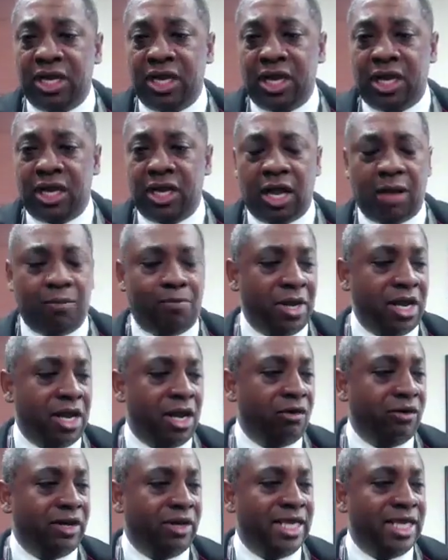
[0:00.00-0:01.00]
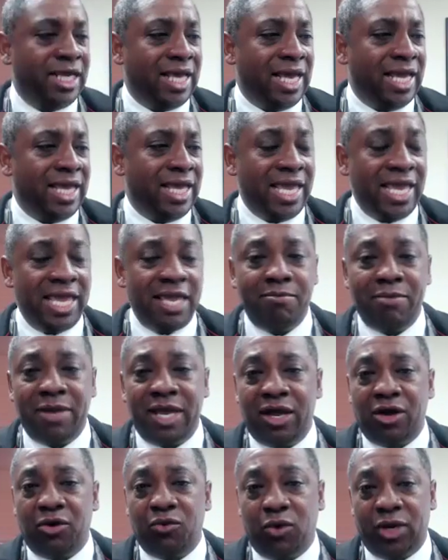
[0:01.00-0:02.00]
apparently an
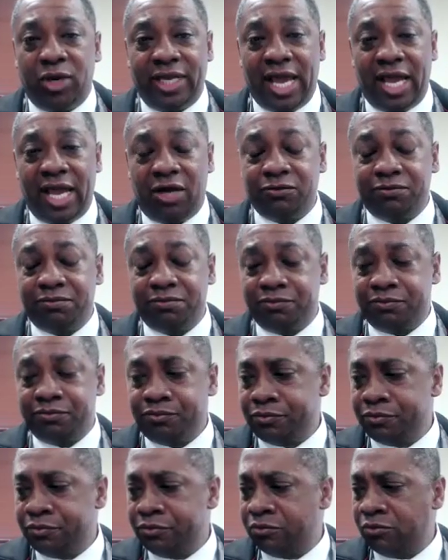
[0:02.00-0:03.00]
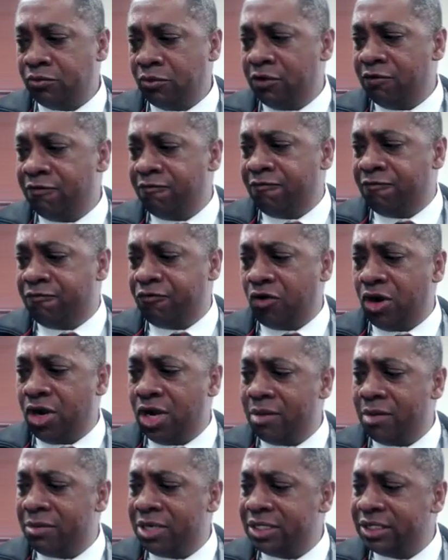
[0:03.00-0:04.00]
email went out
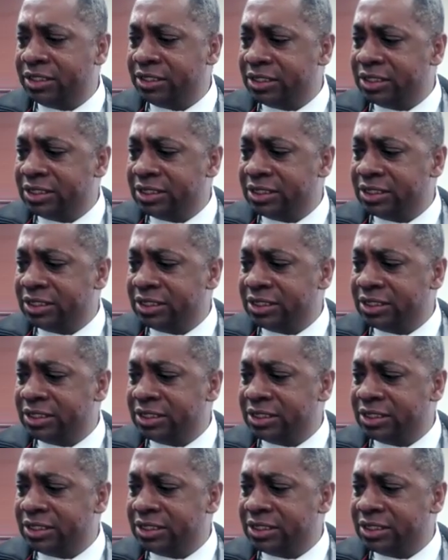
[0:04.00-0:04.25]
from